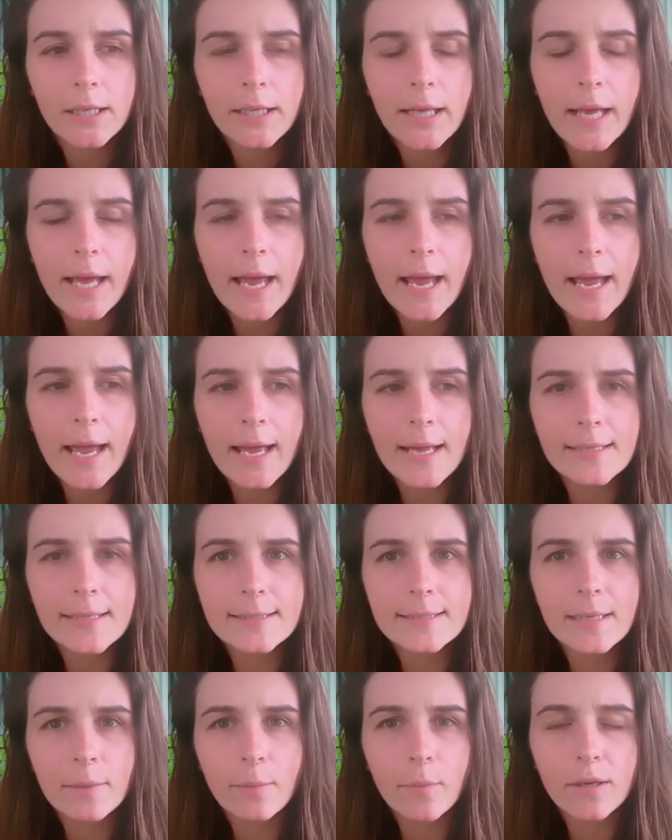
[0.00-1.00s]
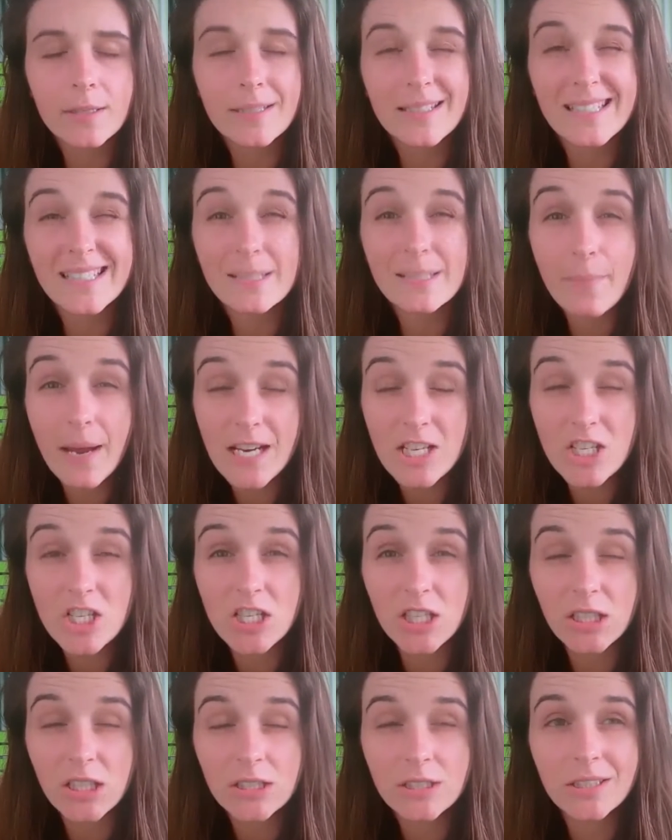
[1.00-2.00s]
and someone smashed
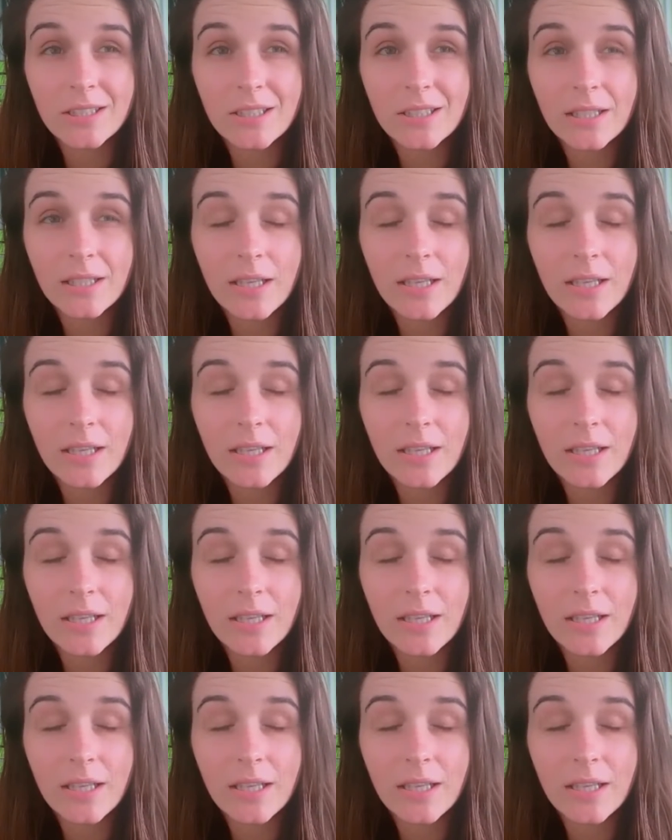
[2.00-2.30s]
it. That